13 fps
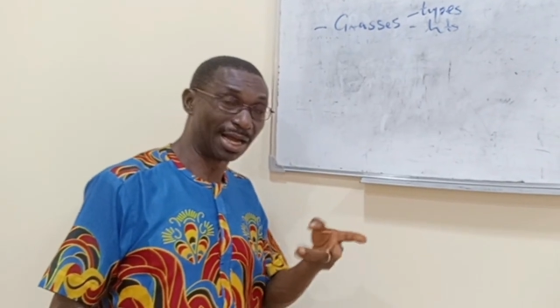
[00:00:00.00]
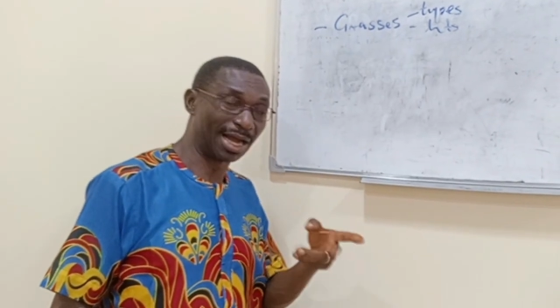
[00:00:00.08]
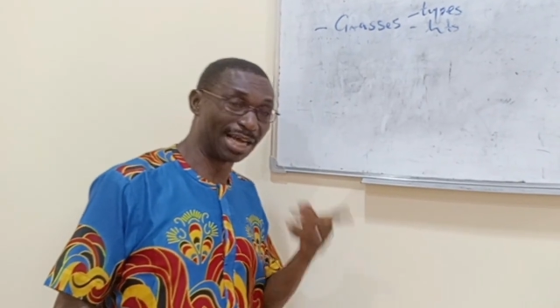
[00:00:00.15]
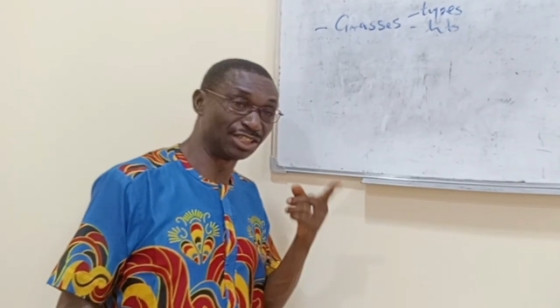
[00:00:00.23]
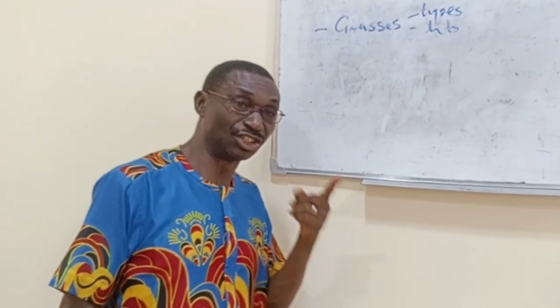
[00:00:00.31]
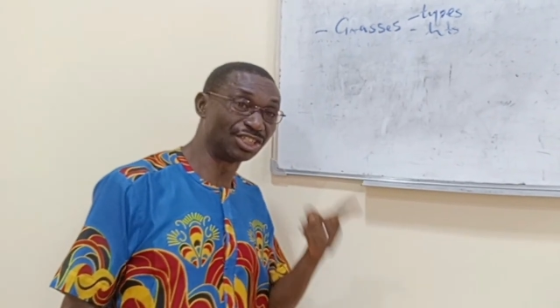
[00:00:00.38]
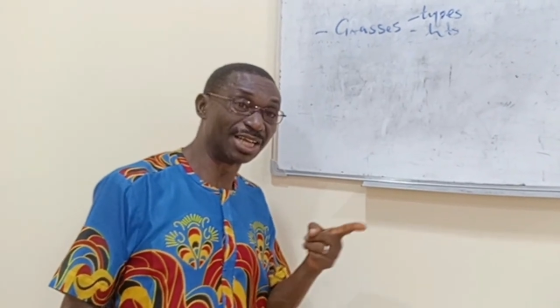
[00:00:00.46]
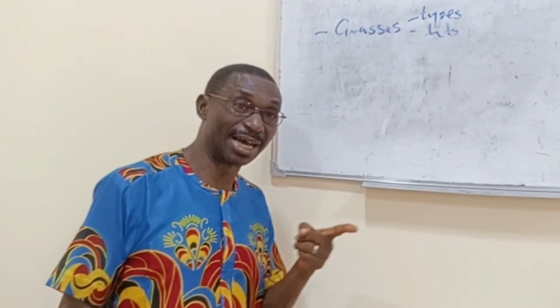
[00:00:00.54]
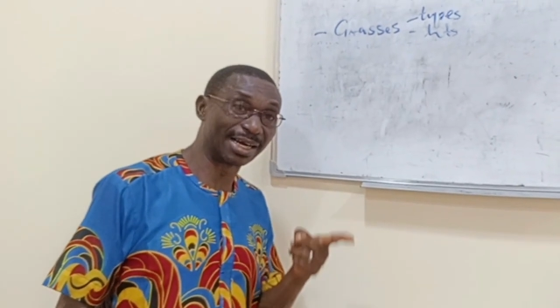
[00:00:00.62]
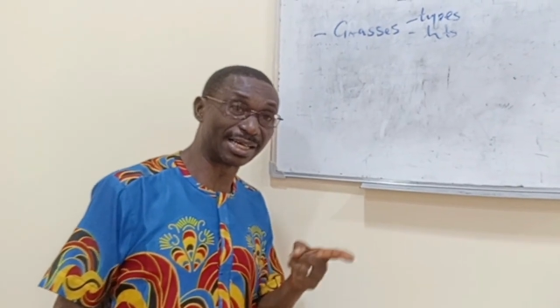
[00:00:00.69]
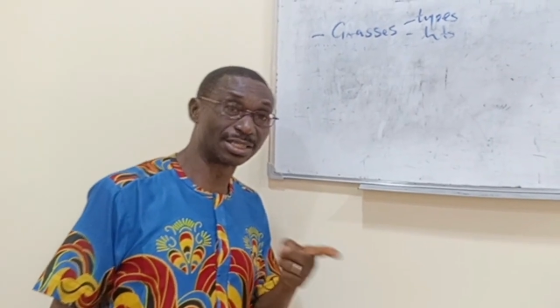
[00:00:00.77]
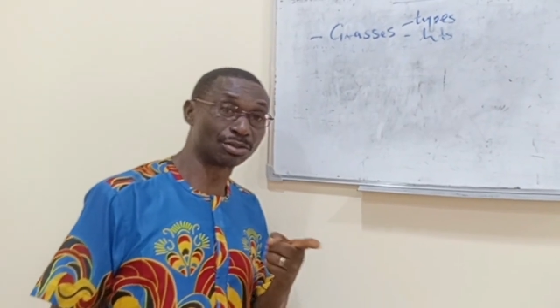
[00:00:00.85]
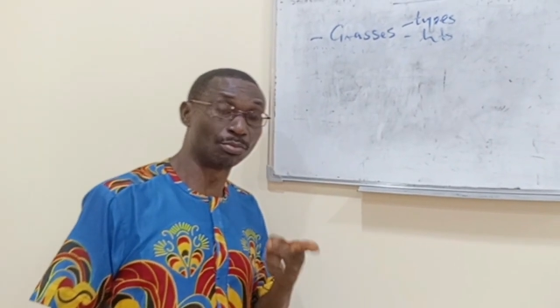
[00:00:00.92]
and
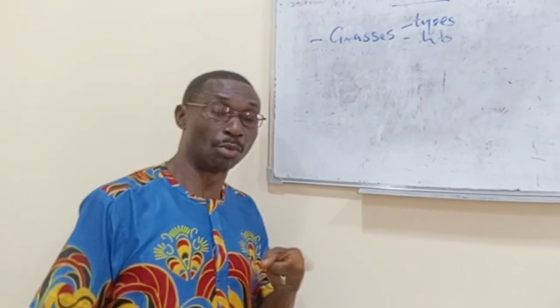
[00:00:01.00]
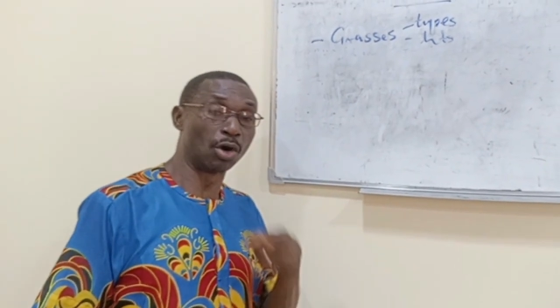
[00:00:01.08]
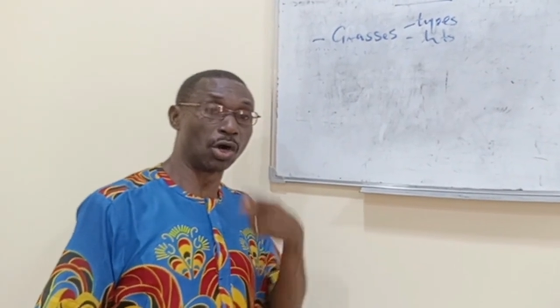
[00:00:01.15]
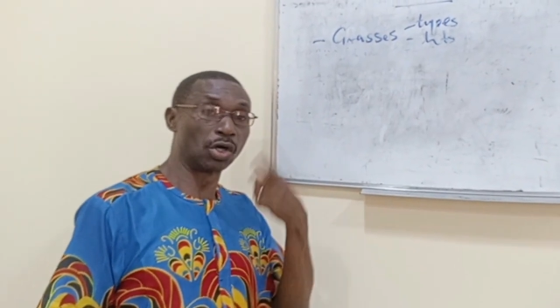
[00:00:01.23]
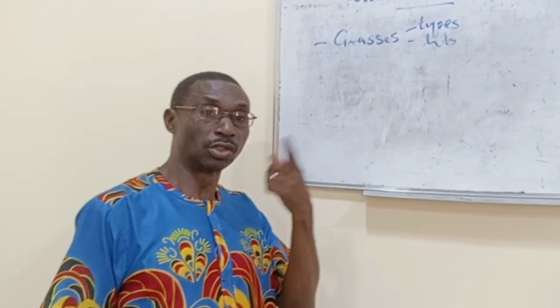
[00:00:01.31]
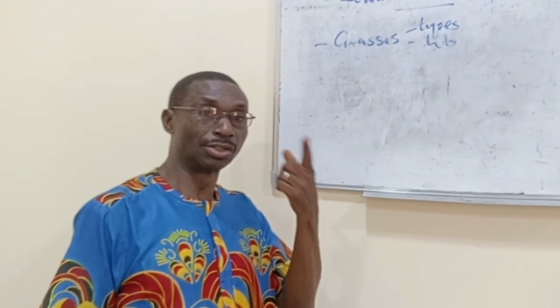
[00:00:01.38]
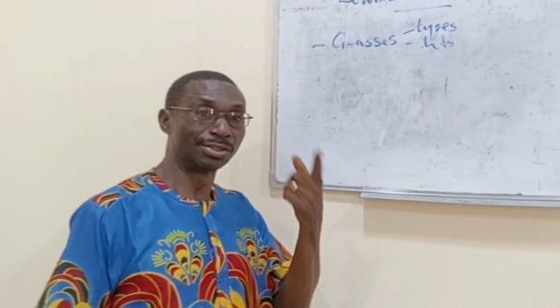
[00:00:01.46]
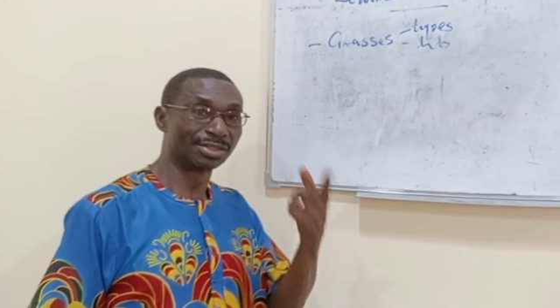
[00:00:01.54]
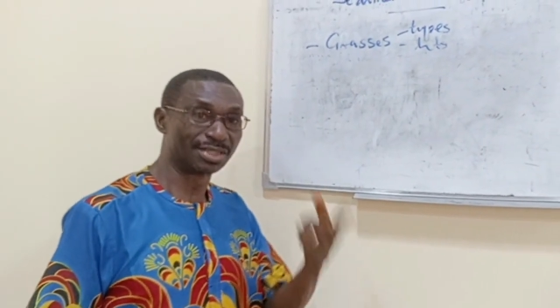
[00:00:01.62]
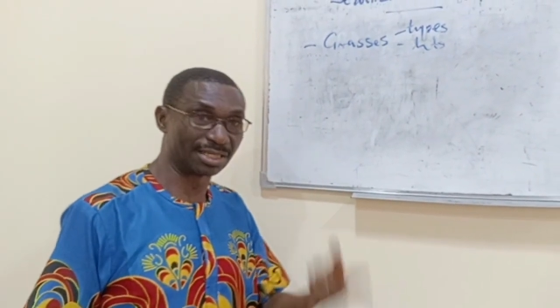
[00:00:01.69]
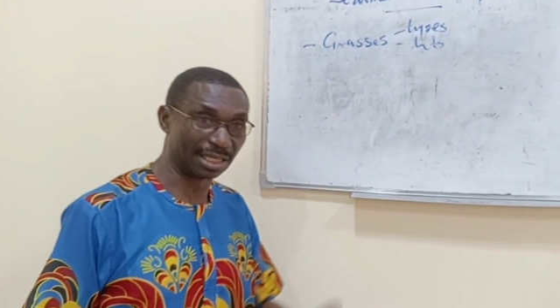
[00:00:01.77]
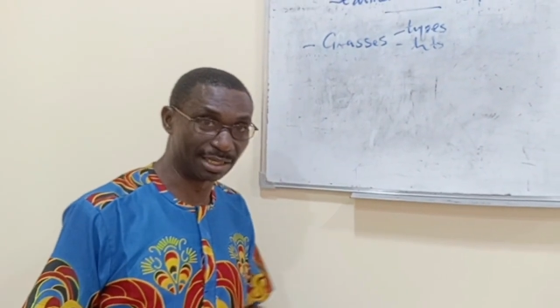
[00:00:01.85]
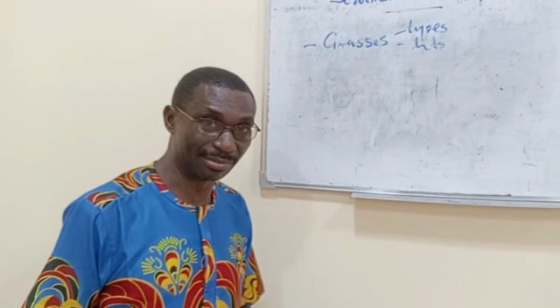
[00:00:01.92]
generate more
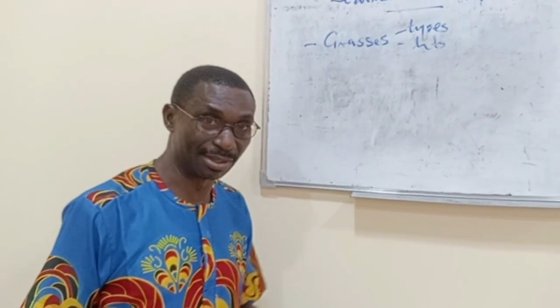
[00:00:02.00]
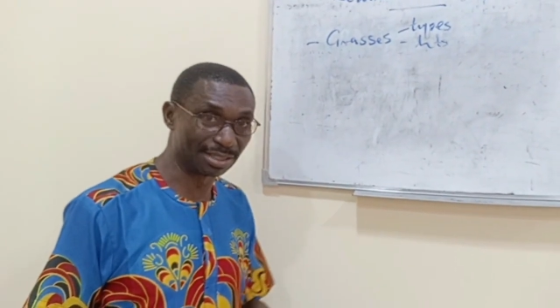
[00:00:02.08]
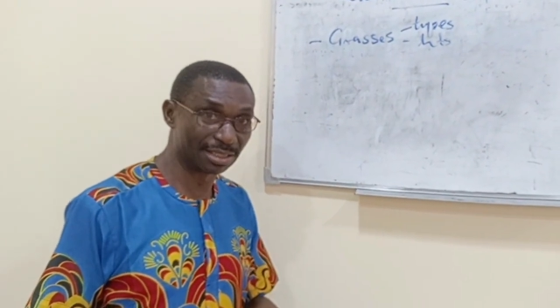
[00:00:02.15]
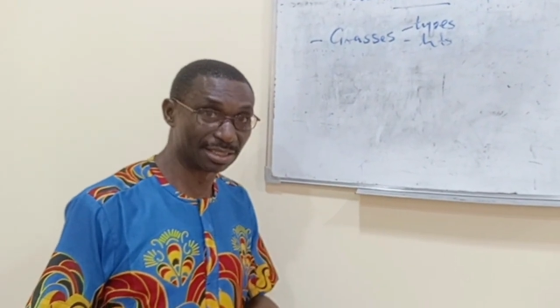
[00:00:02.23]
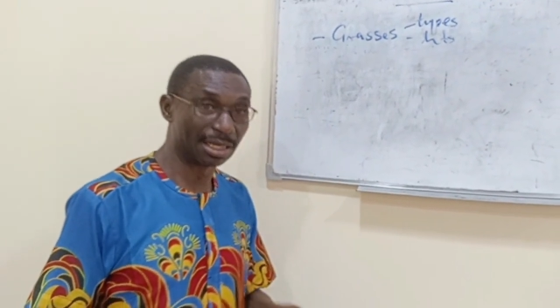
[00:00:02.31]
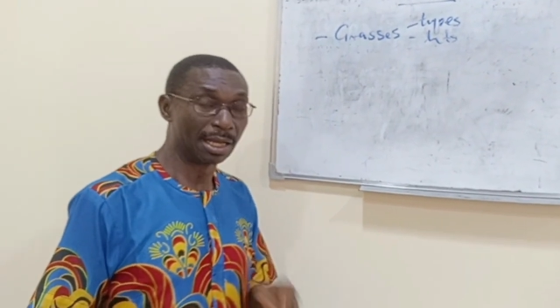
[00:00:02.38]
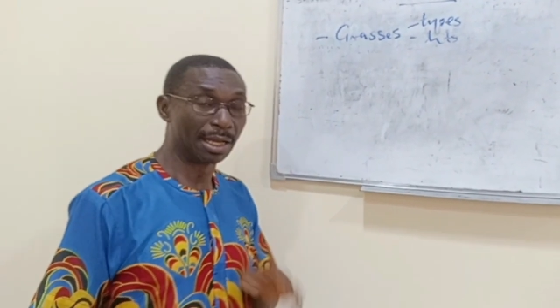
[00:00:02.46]
sediment,